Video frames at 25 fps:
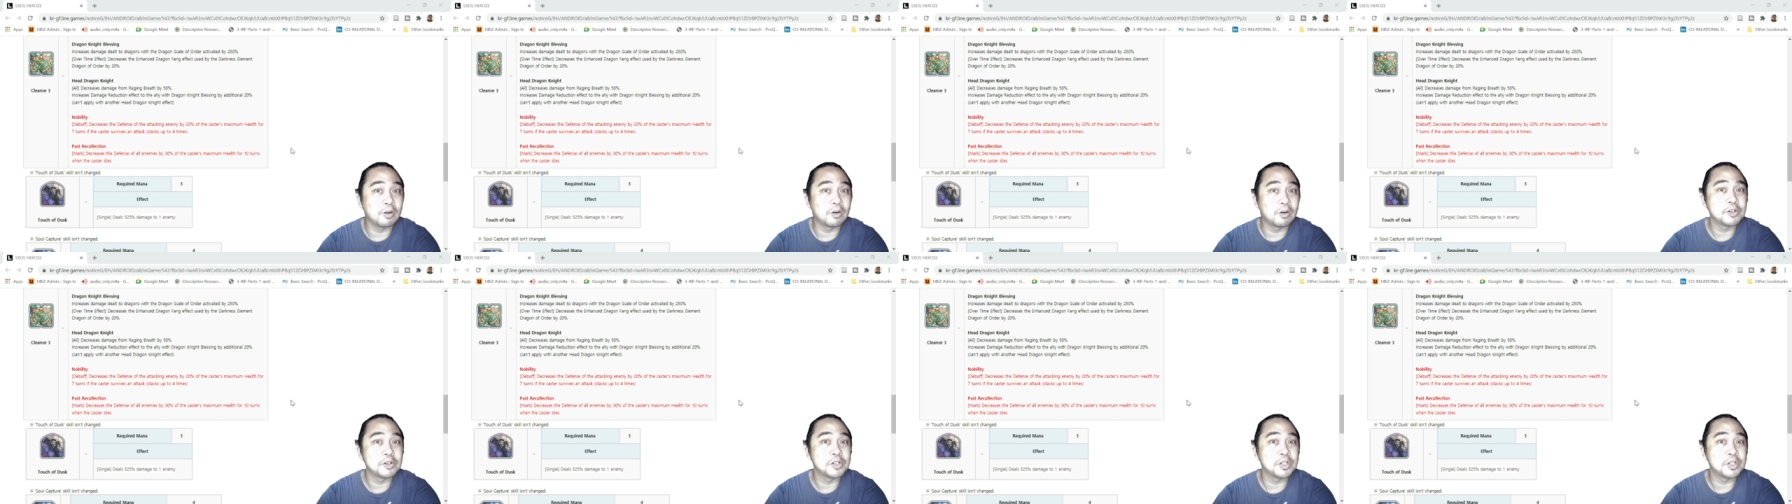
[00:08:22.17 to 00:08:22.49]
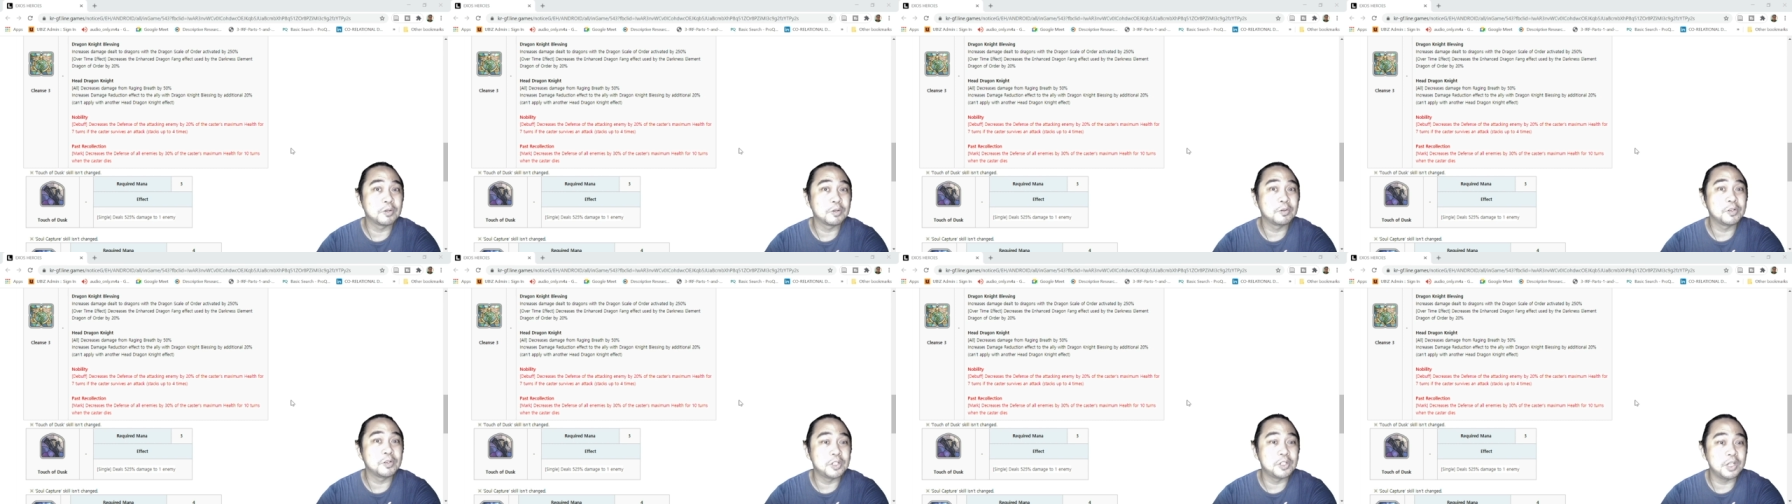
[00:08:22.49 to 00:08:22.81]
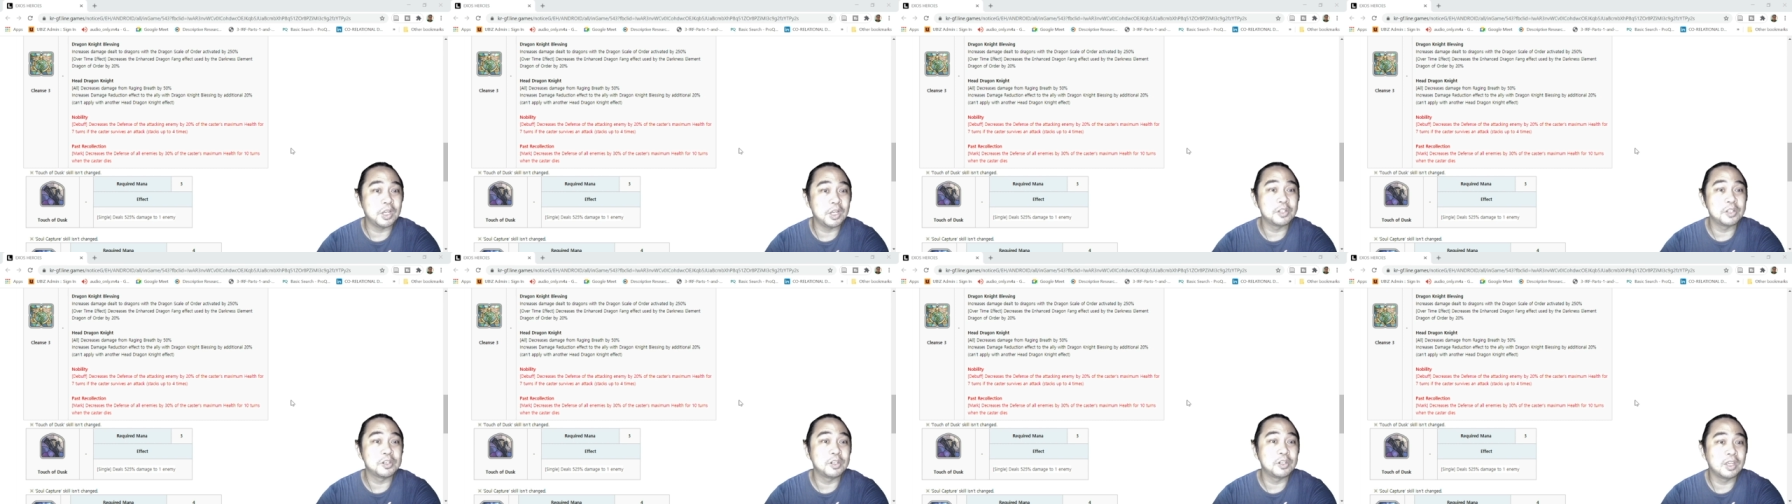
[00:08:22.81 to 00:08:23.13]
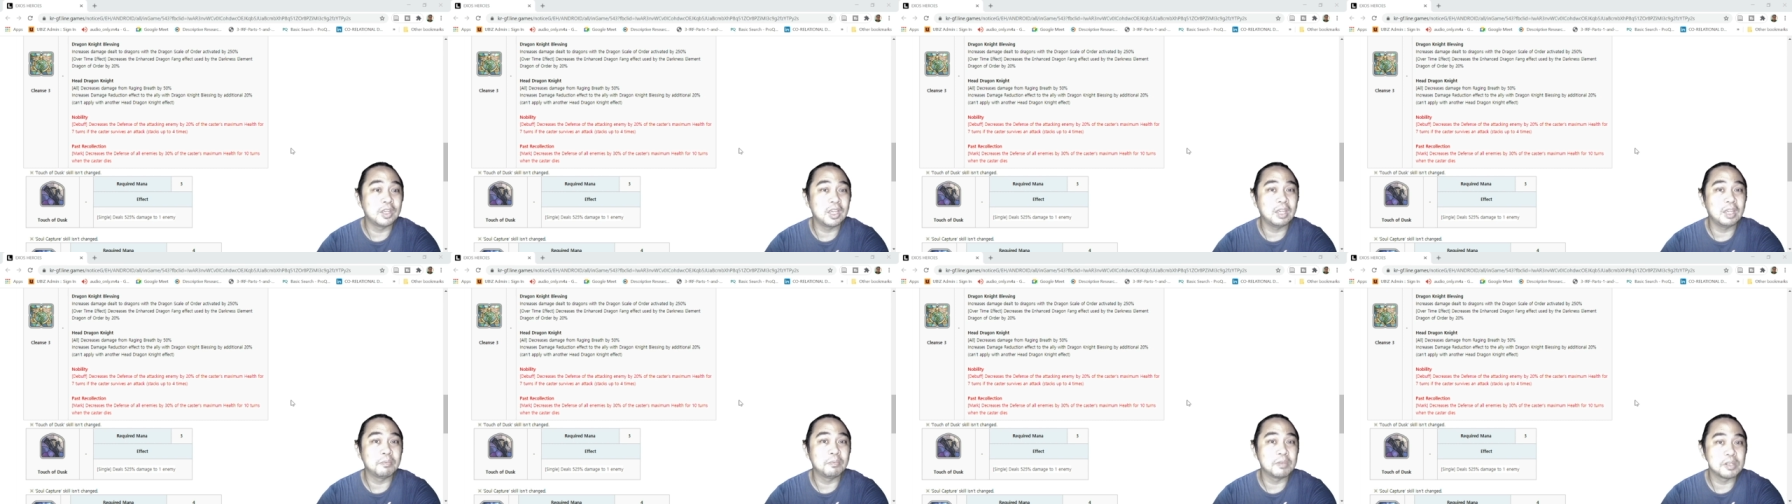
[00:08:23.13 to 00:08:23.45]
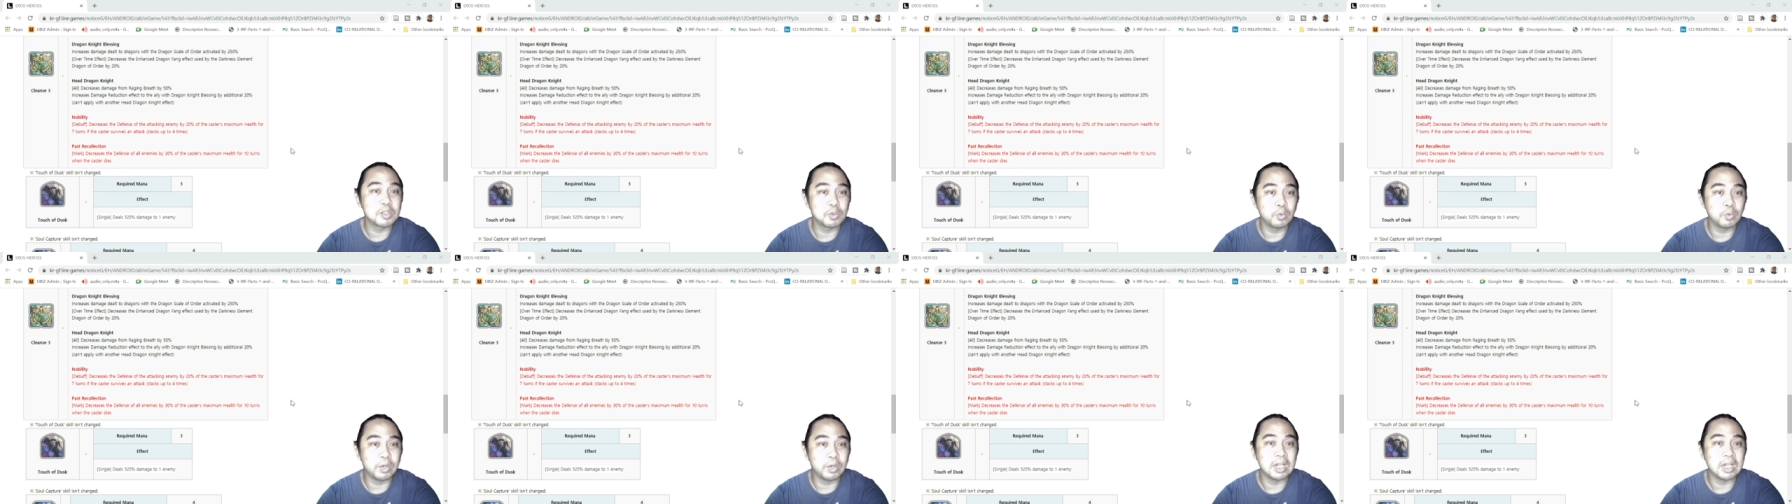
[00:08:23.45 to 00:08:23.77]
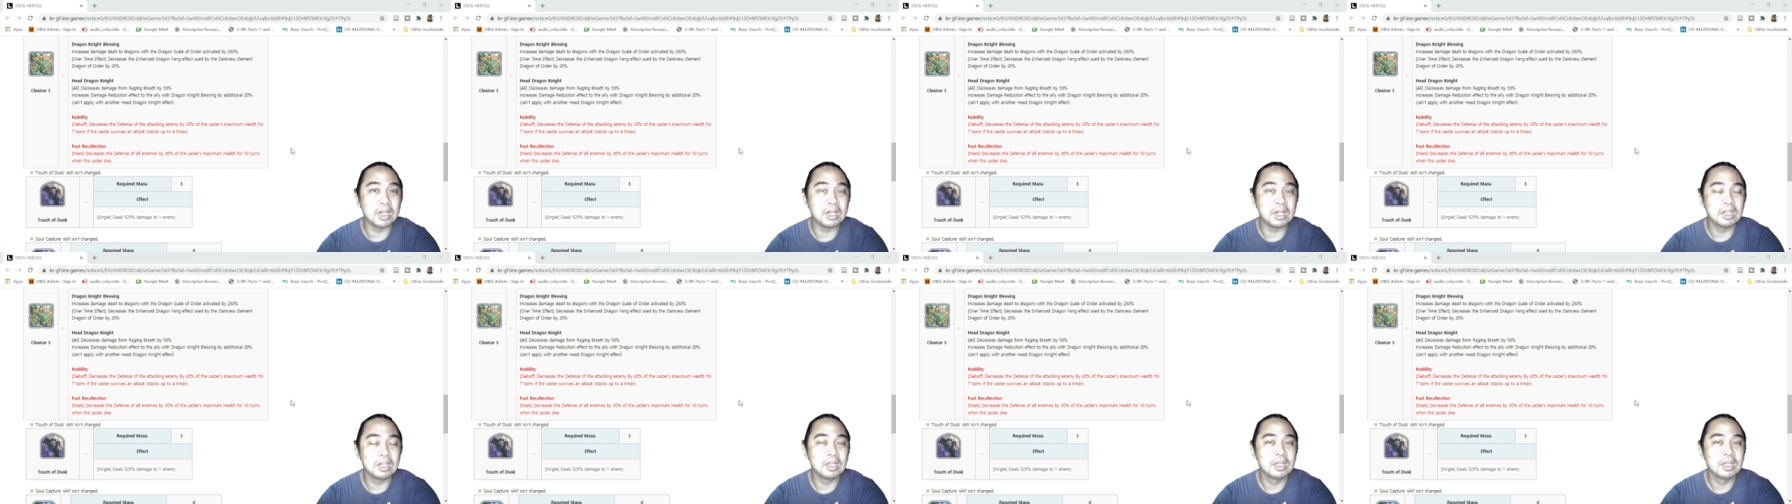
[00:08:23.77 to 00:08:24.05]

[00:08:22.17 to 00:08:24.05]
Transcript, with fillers: or she could change the game as well.